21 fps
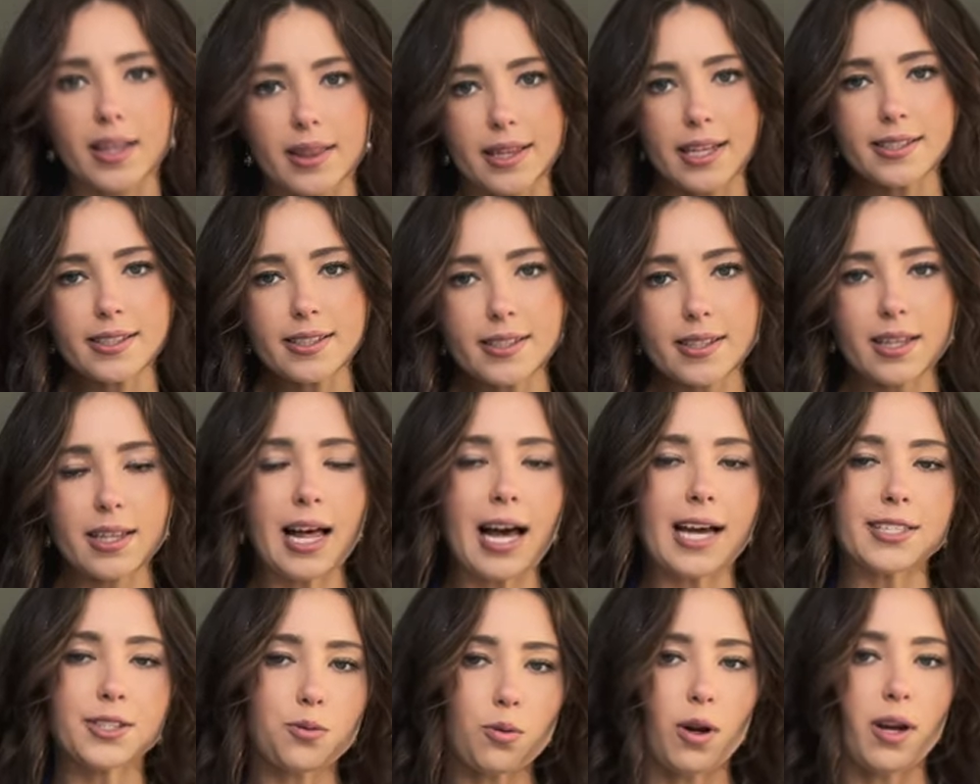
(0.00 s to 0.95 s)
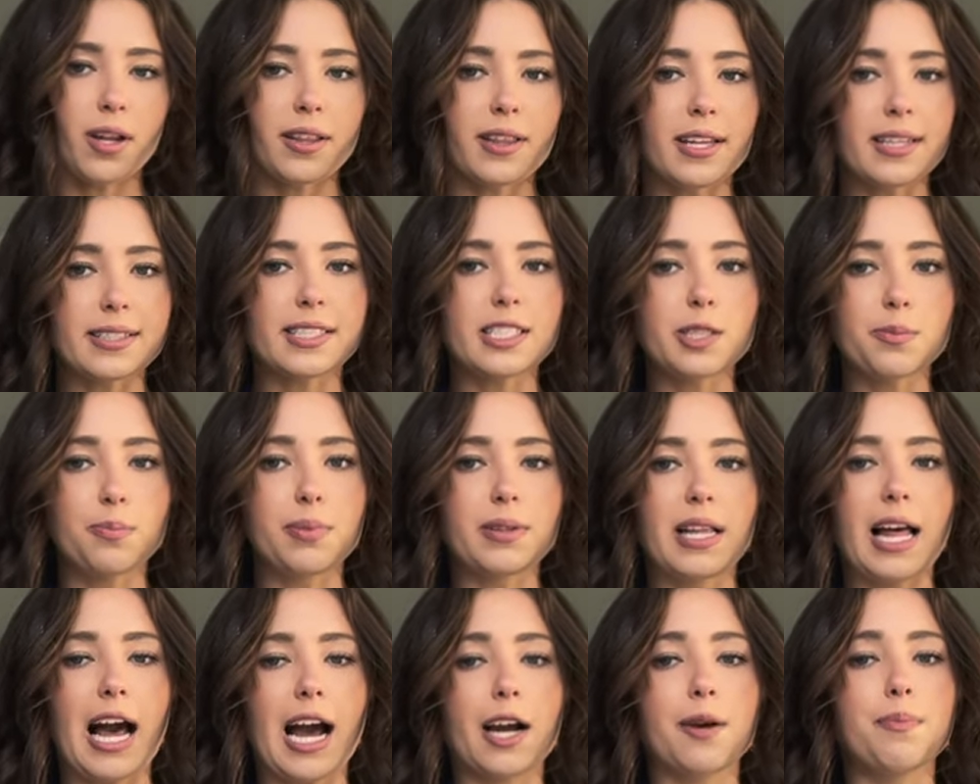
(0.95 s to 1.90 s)
This is the last one. This is
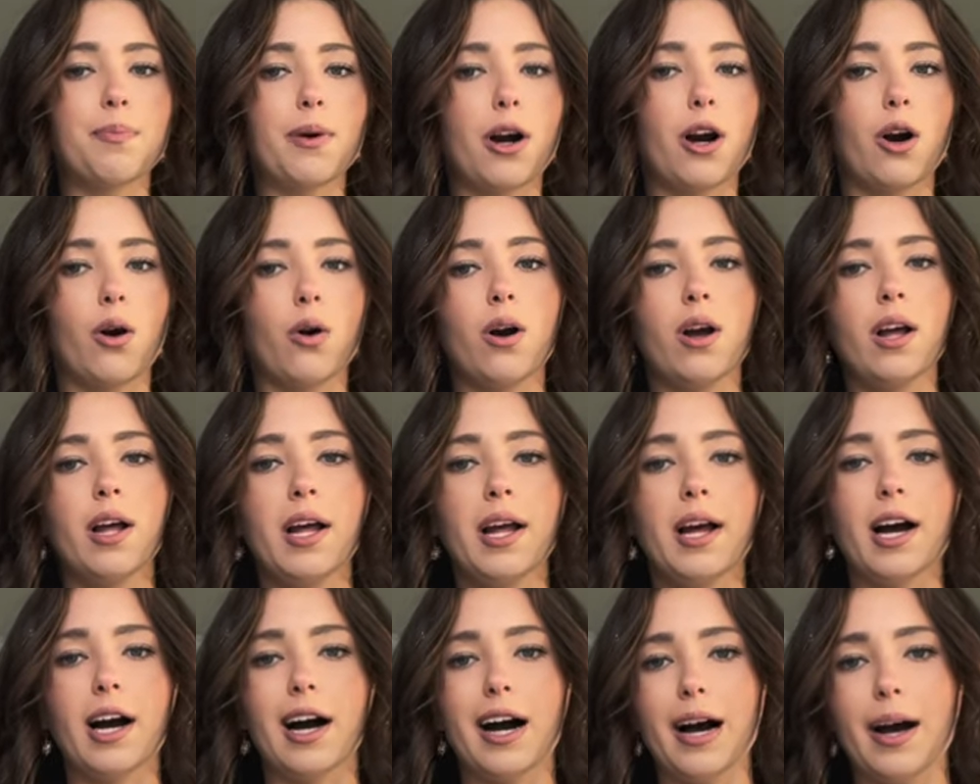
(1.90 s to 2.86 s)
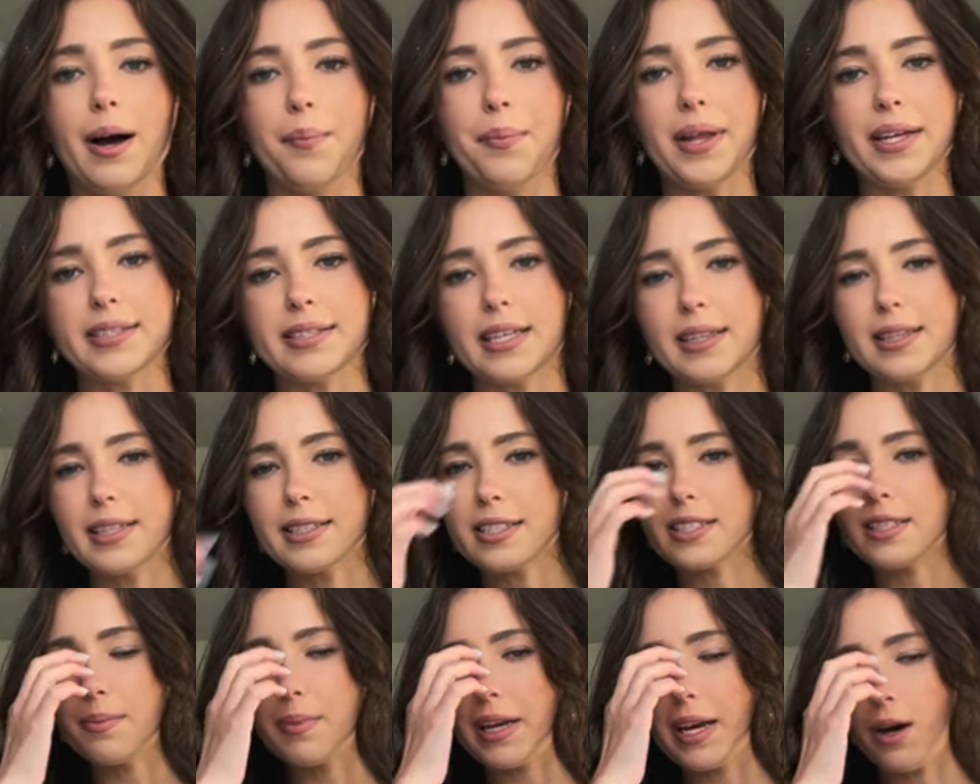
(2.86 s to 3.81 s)
Black Bow. They sent this
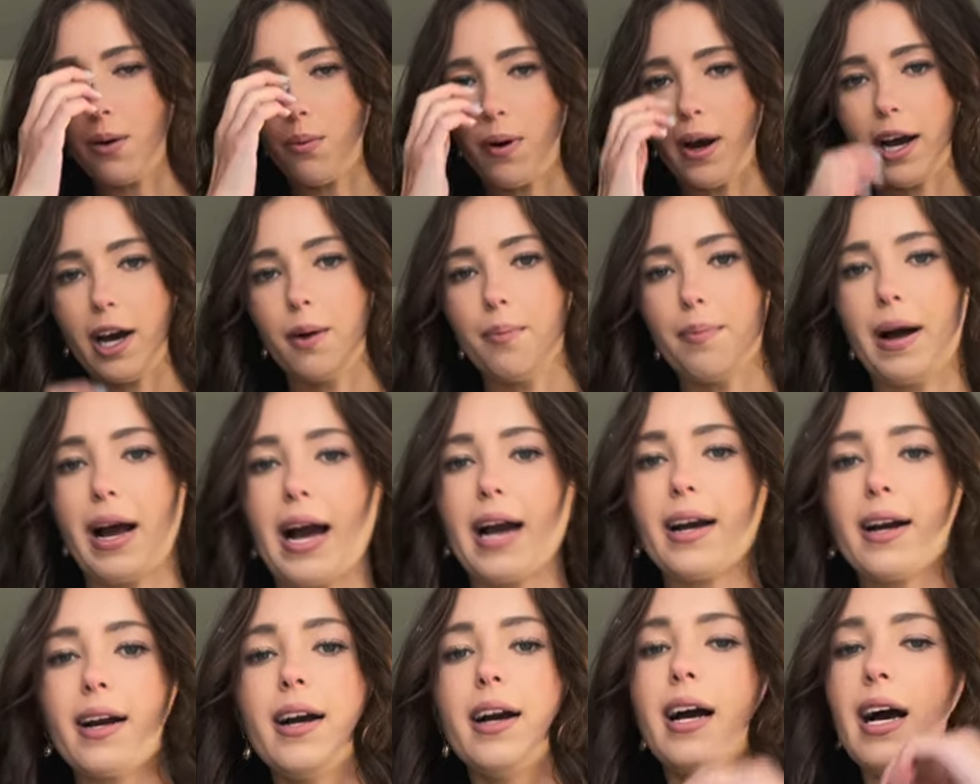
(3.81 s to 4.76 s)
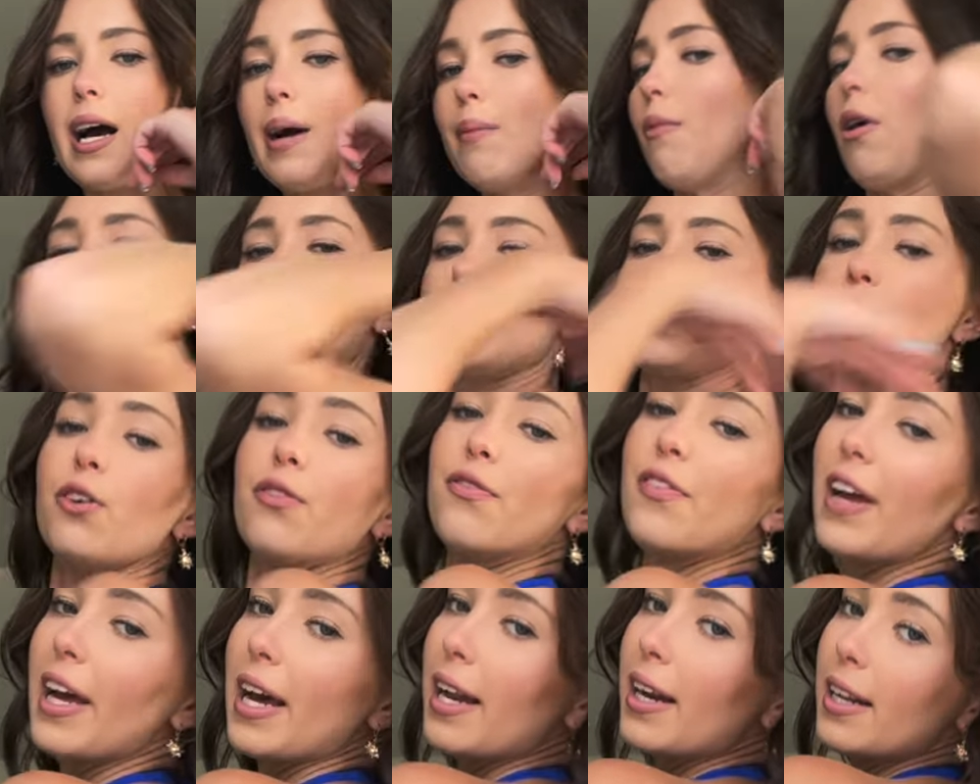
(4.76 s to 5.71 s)
to me a while back. I'm also a
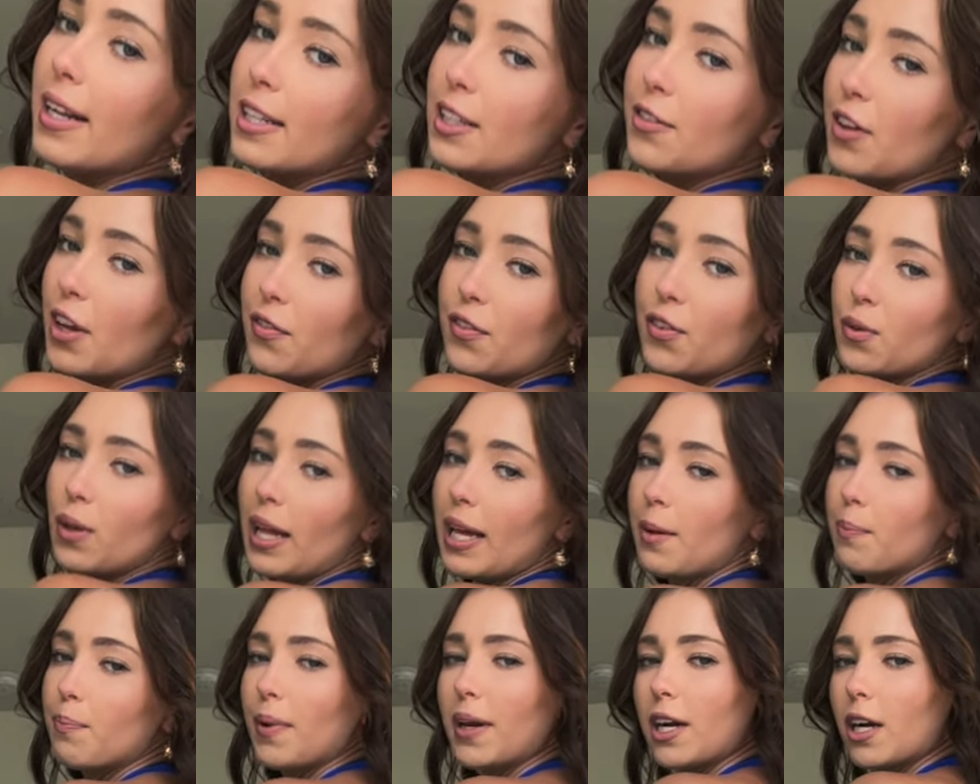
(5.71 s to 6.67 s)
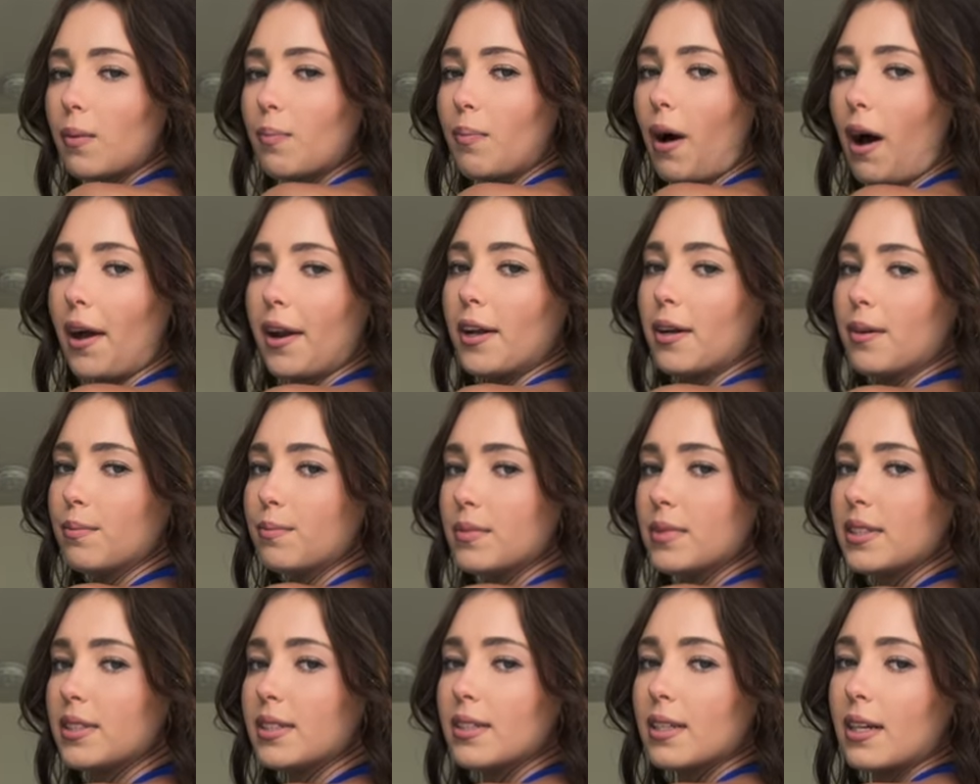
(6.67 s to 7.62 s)
fan. If you like bigger
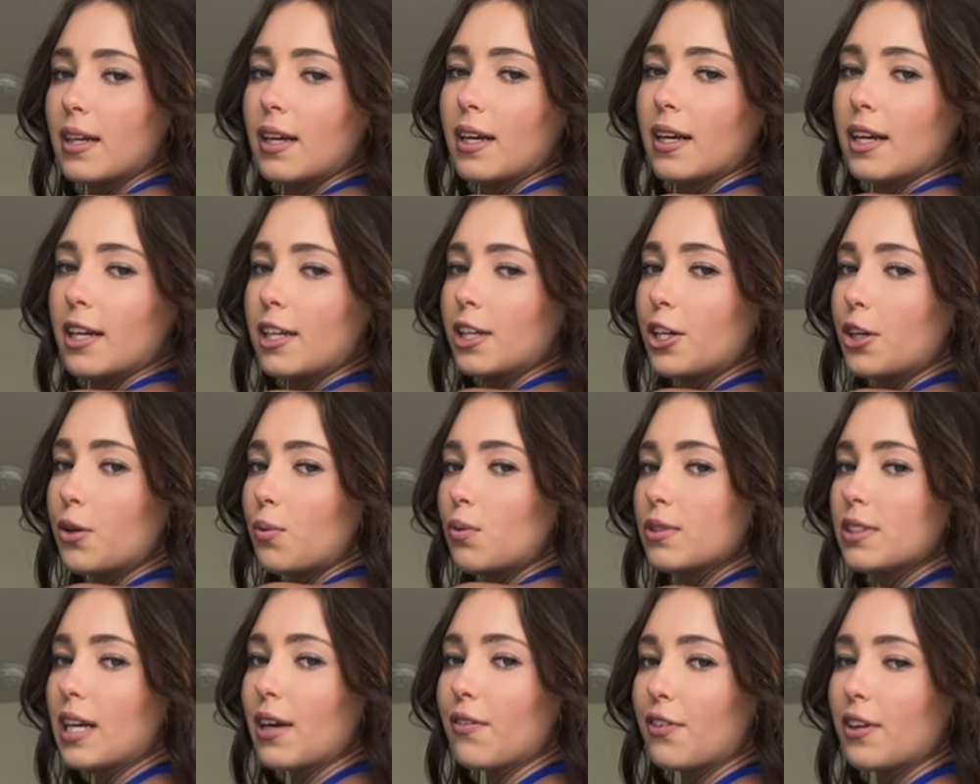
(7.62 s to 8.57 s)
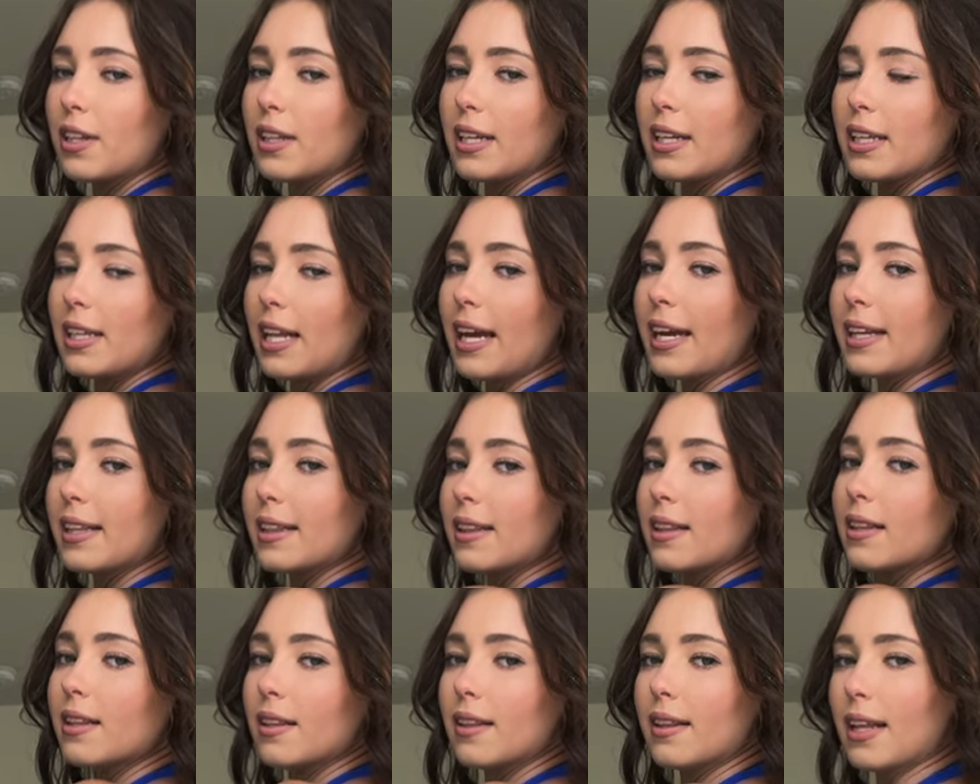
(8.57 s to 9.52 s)
bottoms, you will definitely like
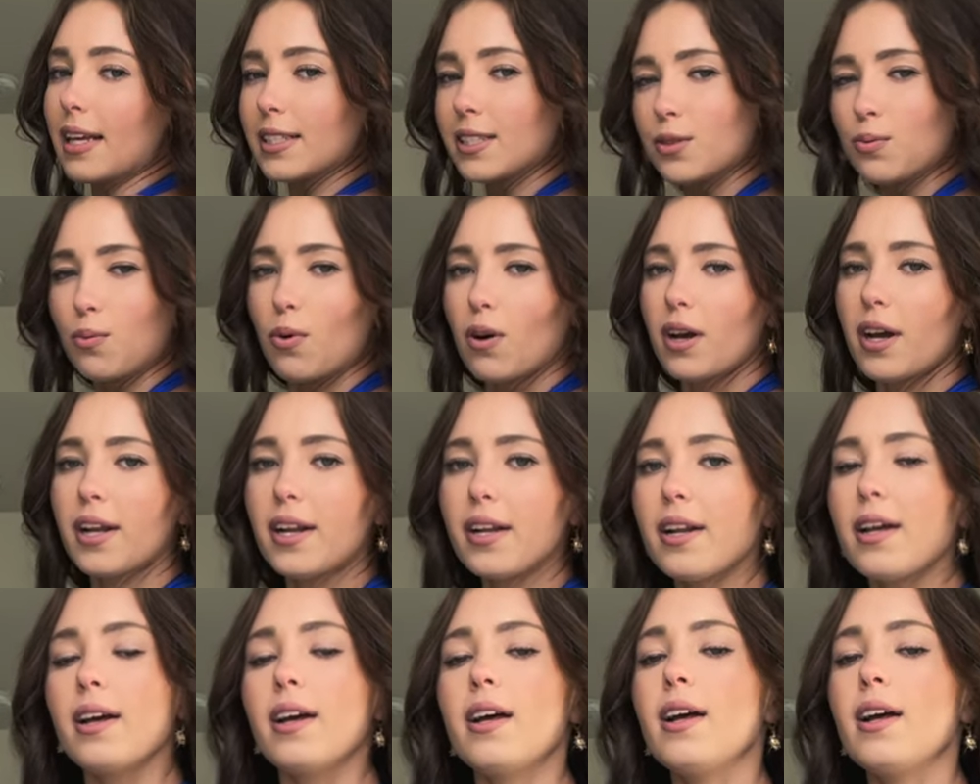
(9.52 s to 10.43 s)
this one.